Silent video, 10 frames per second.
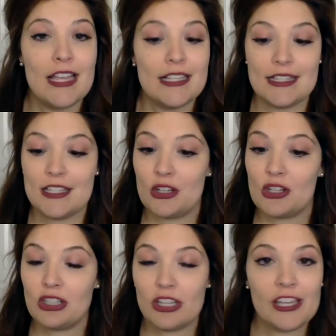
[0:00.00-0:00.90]

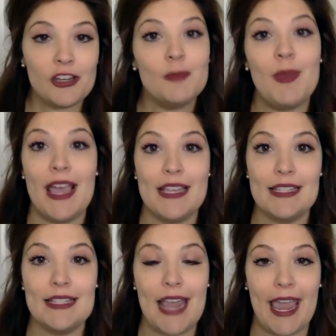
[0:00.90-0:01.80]
still looking your
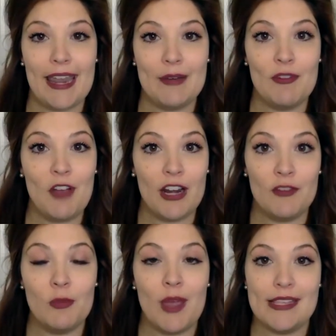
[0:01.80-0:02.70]
best, and we've got a
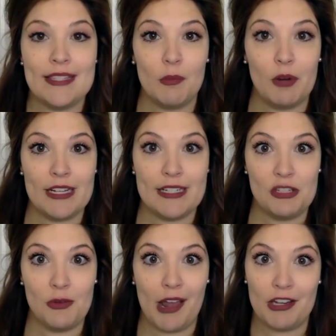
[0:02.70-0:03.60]
few ways that we're going to
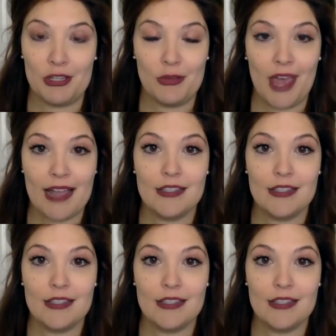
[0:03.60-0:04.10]
teach you how to do that.